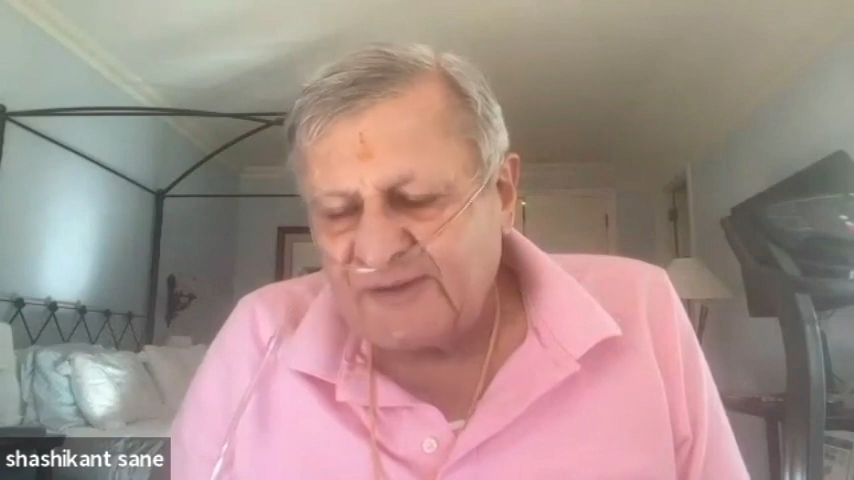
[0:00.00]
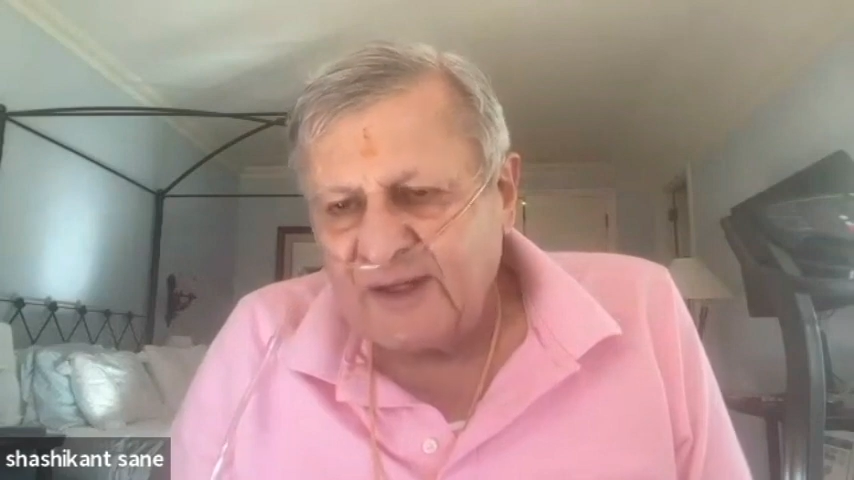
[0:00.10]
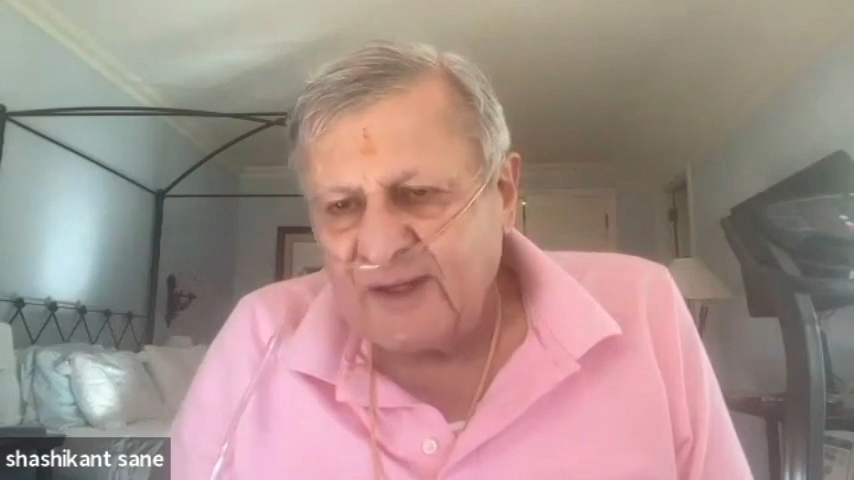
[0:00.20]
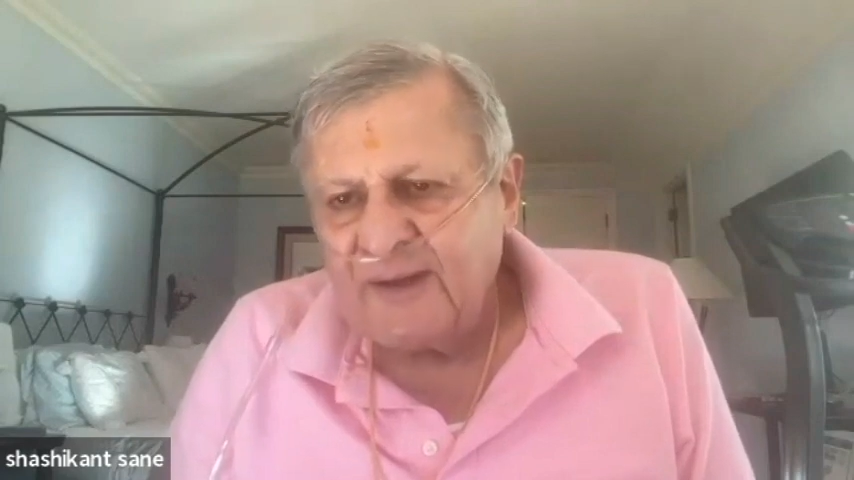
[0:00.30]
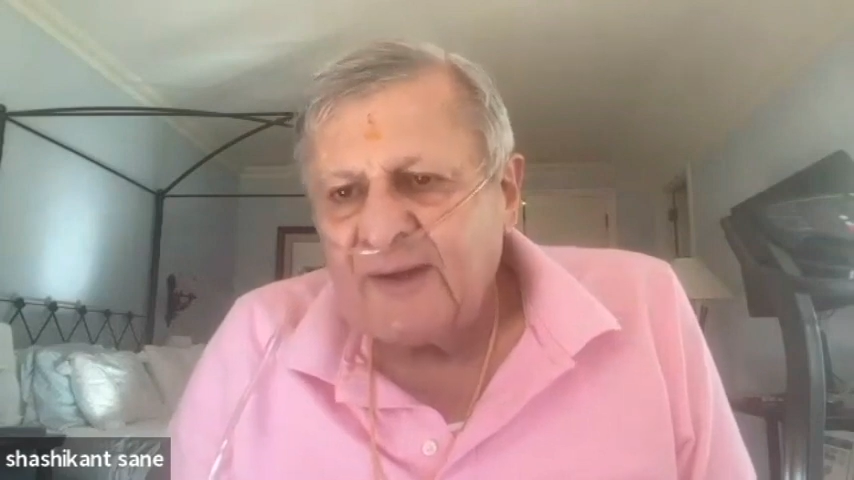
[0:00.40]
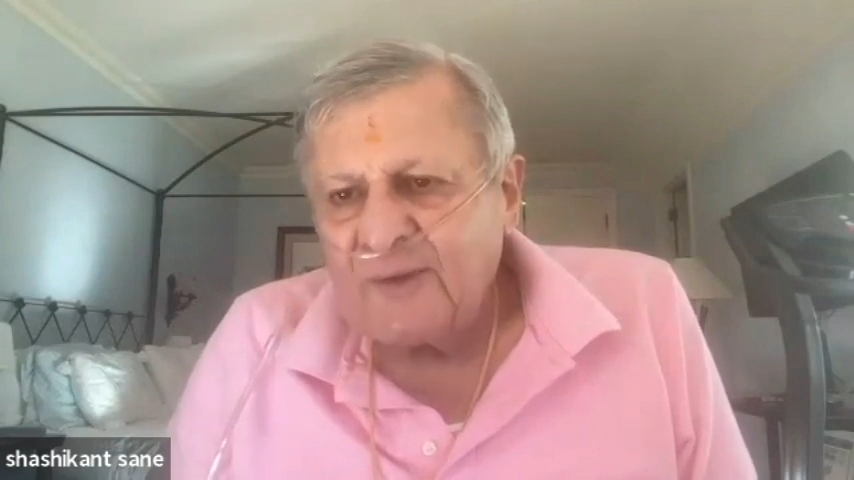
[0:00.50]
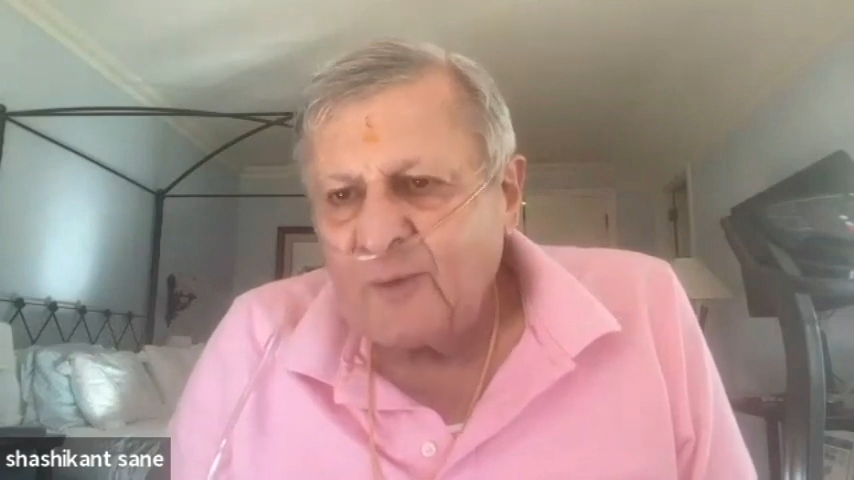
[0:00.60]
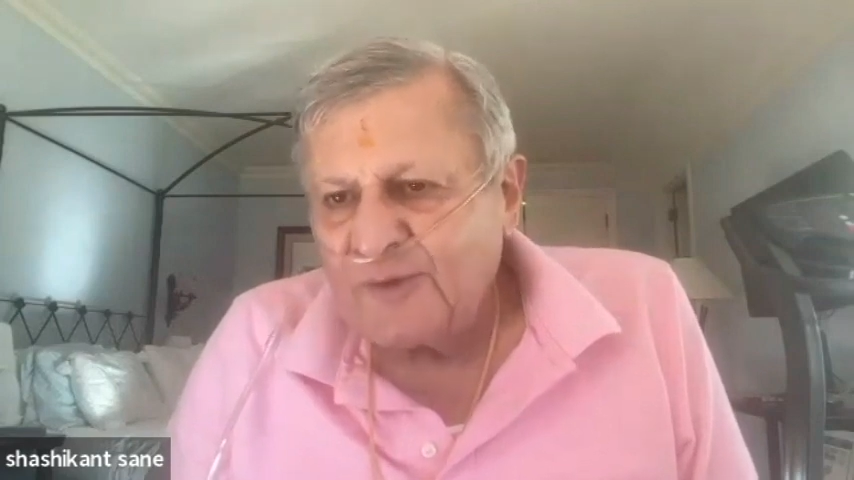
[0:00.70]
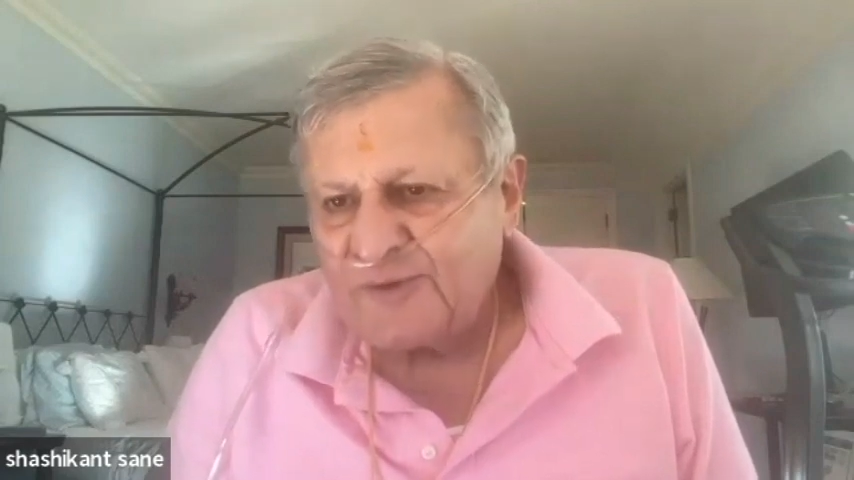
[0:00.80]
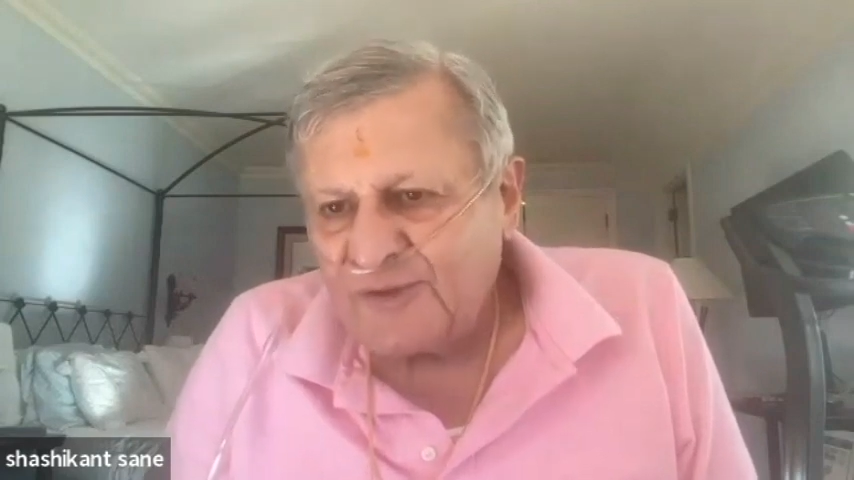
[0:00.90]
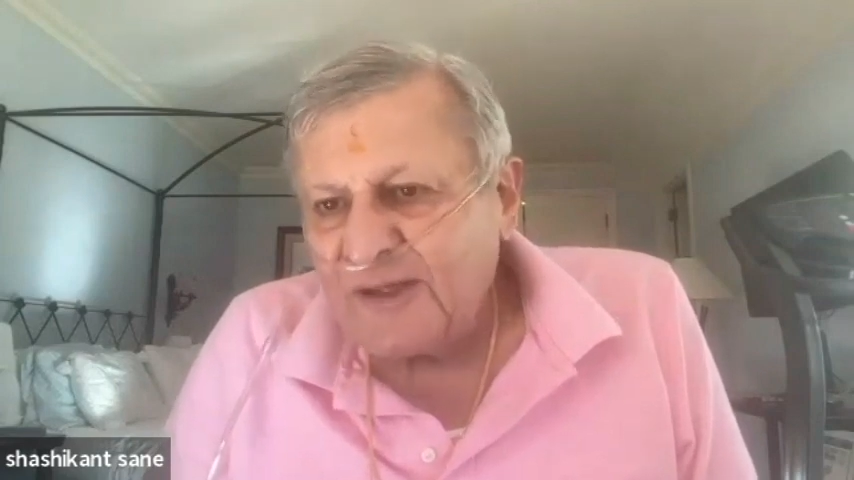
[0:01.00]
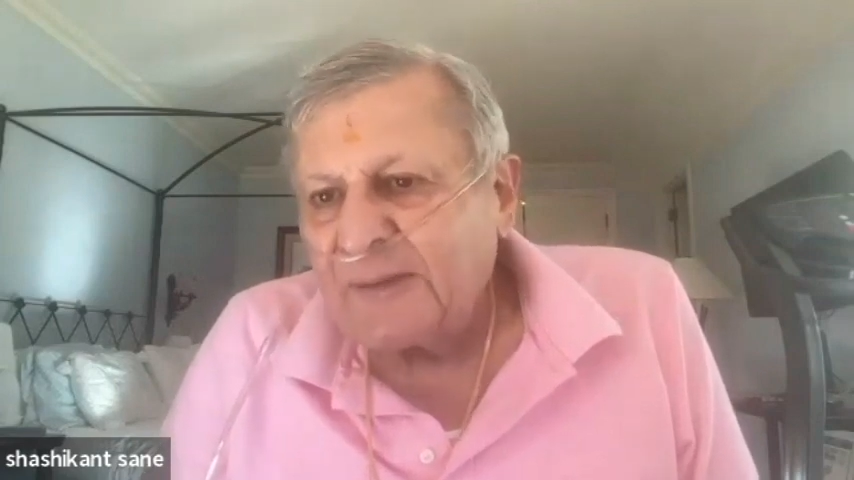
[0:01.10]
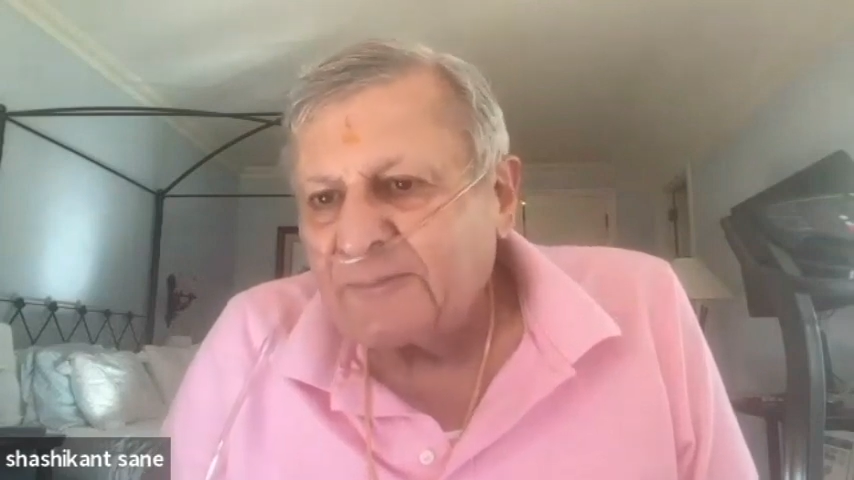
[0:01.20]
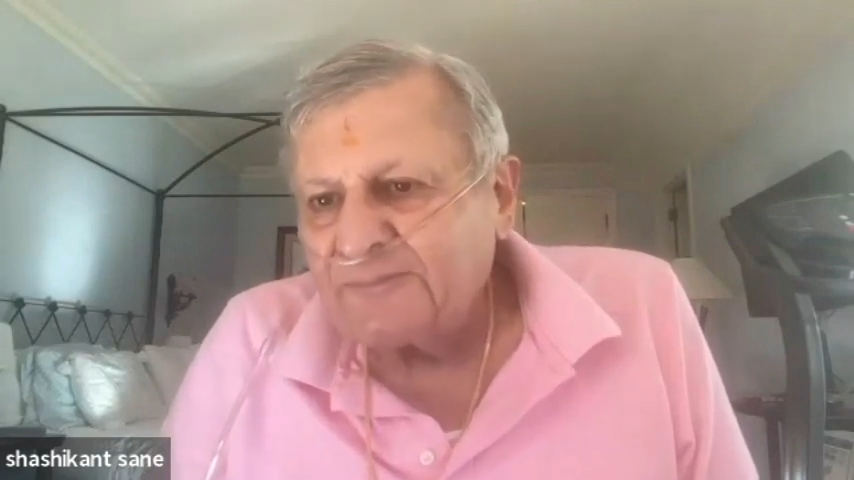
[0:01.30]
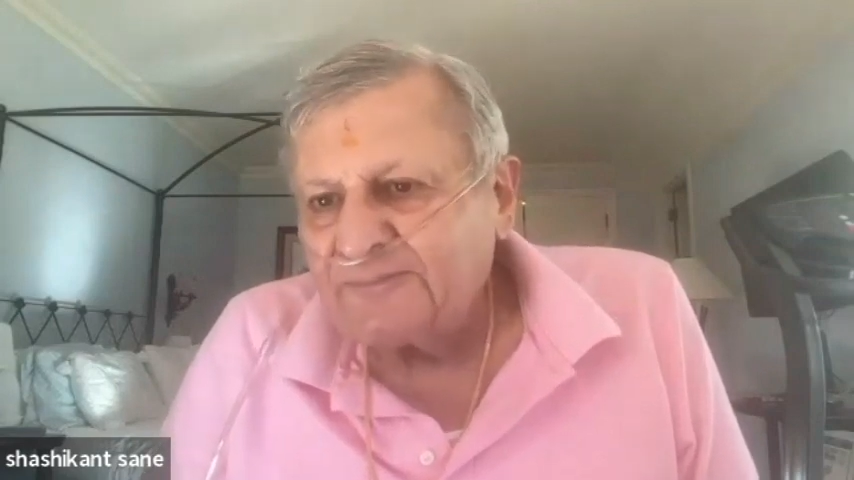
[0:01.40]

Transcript: stay, go to sleep,